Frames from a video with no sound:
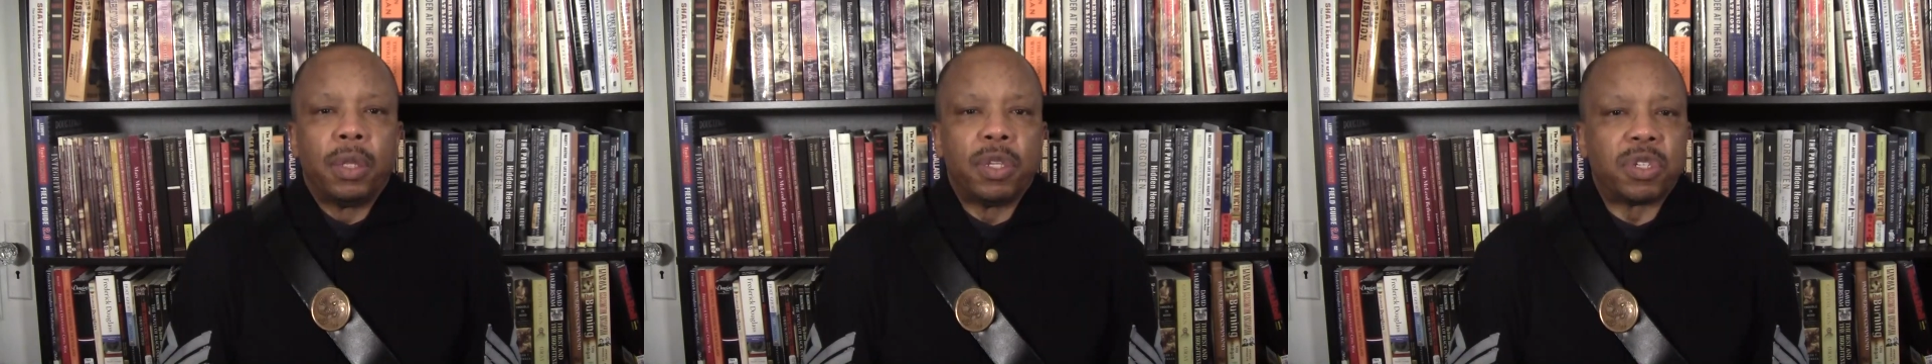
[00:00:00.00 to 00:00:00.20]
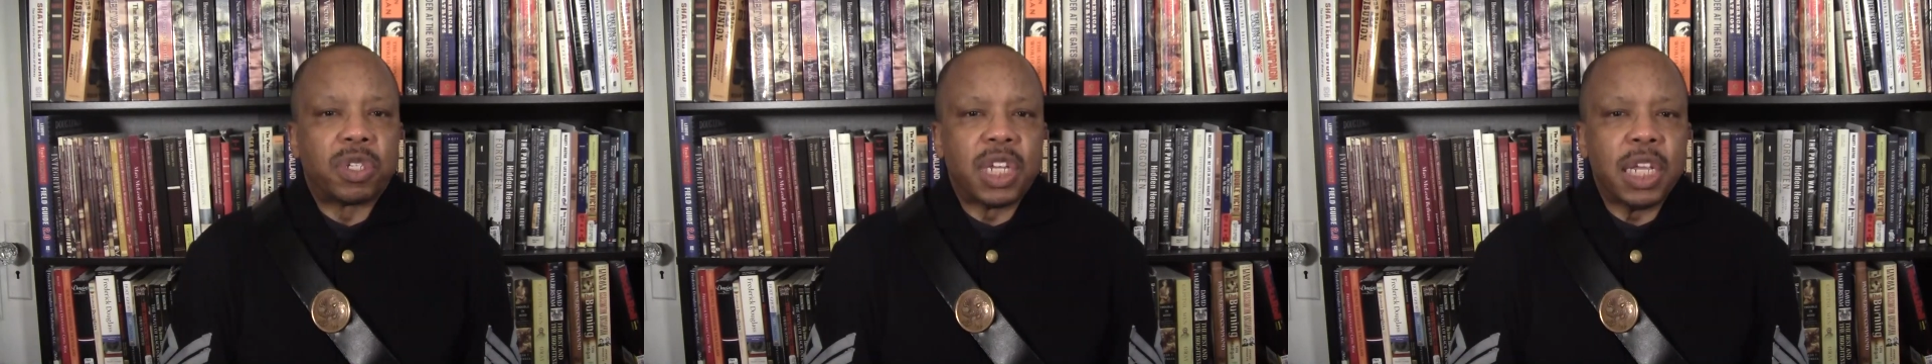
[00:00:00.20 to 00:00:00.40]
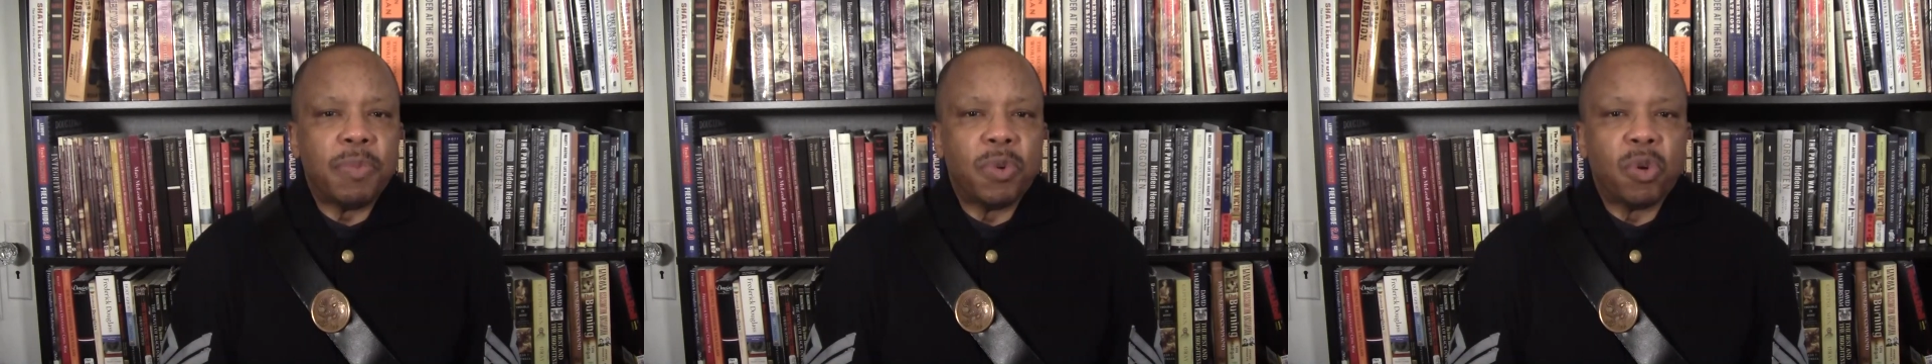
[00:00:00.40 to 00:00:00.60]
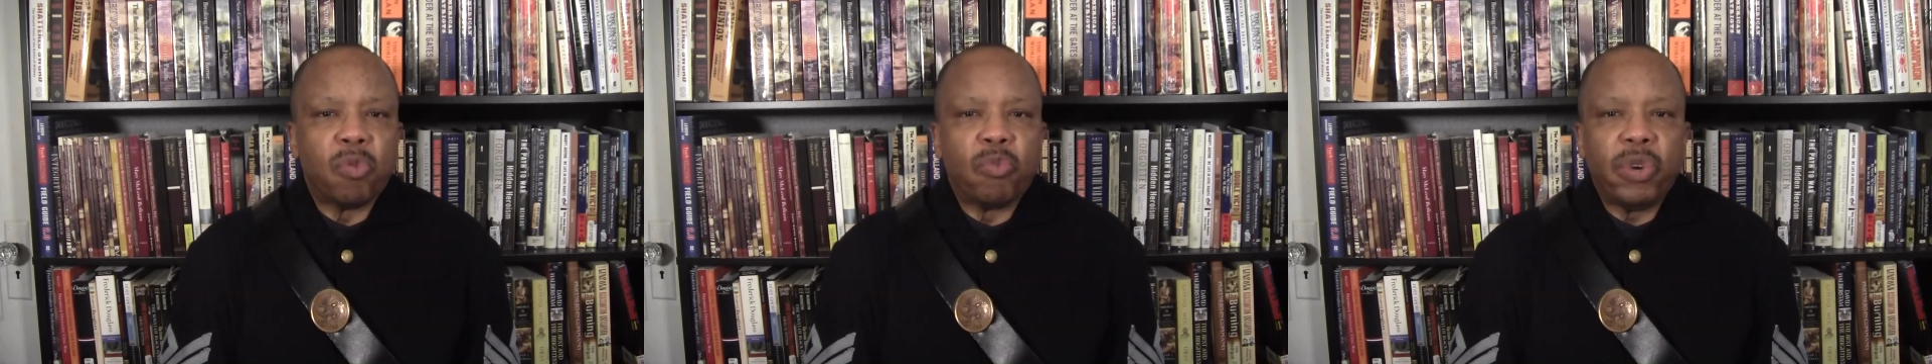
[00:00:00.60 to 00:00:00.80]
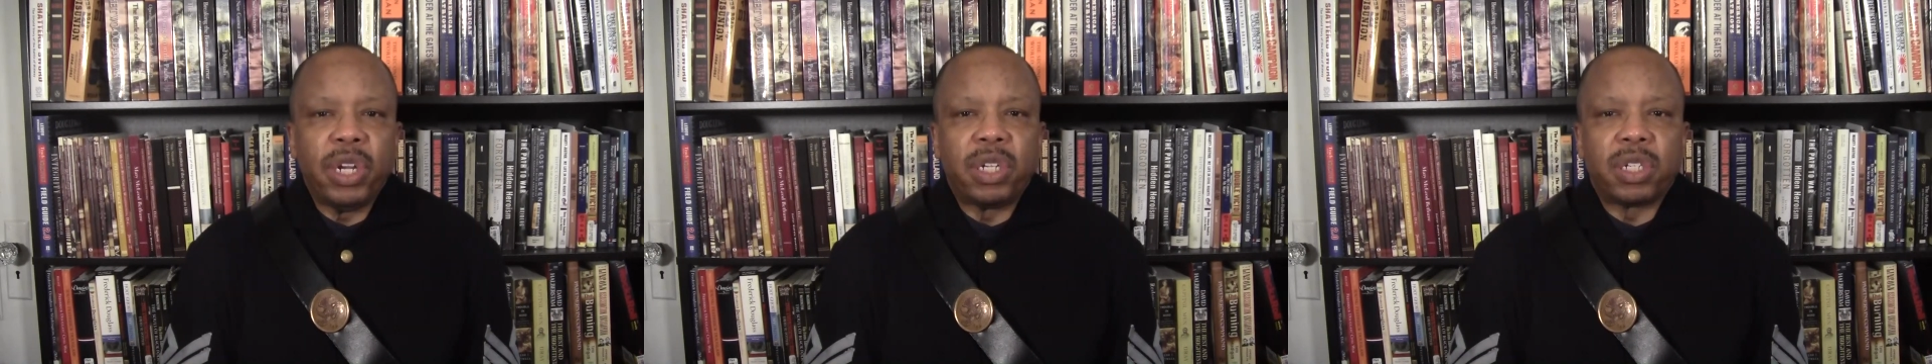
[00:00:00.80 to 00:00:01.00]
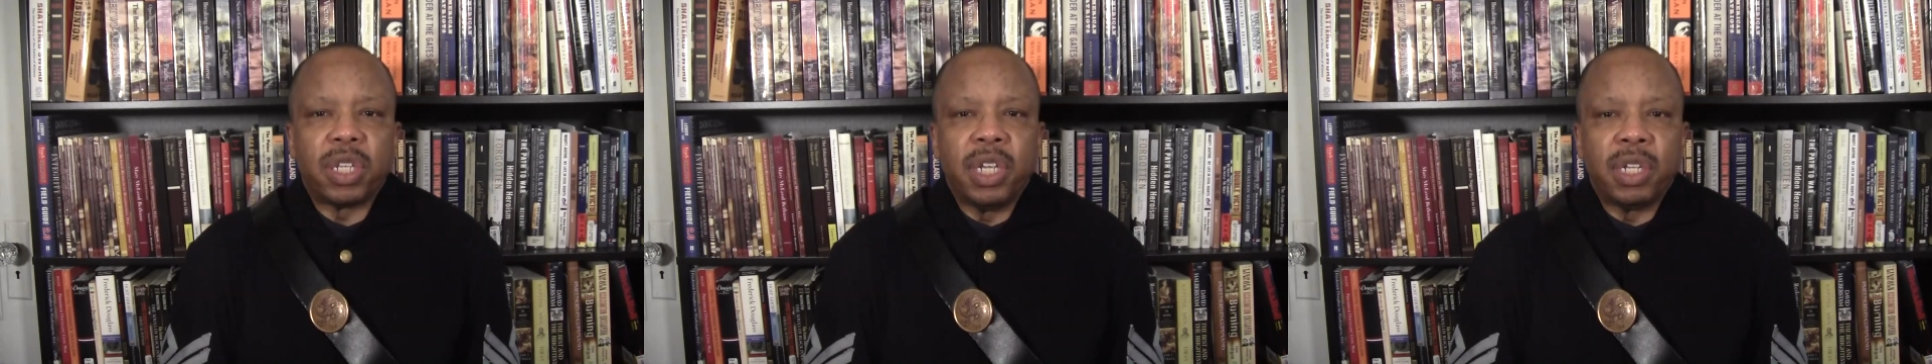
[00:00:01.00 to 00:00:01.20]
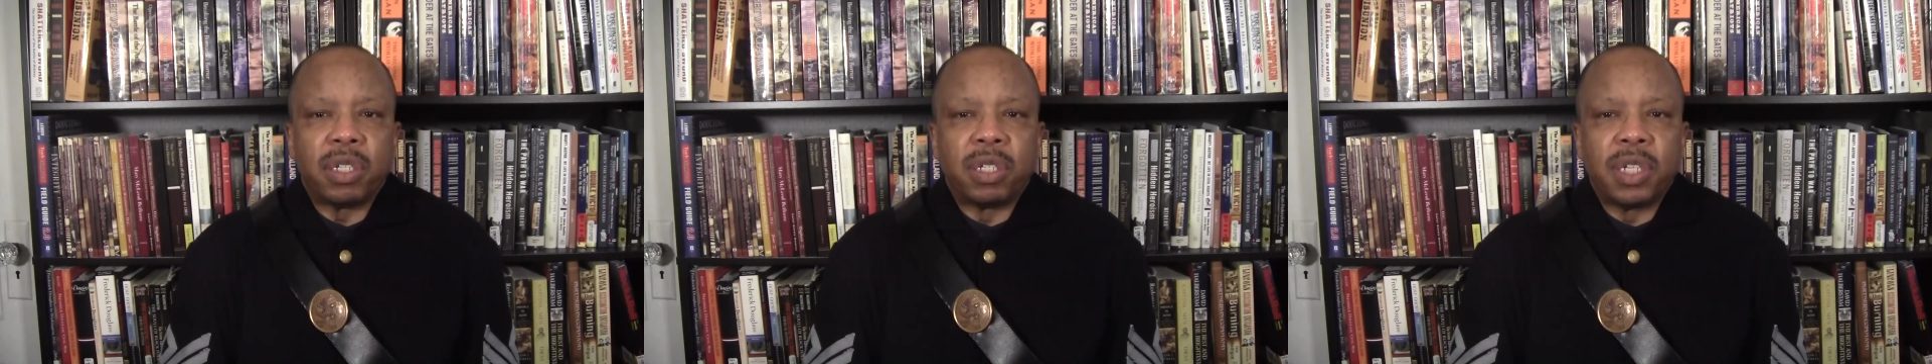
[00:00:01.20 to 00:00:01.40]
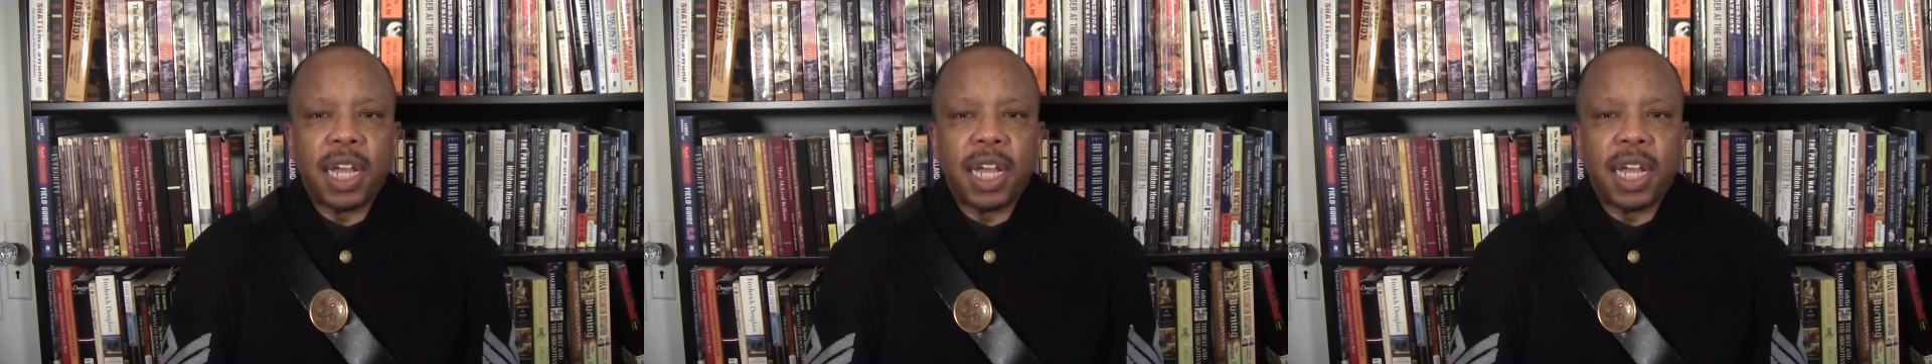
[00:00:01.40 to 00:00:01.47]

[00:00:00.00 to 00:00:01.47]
The steamer reached its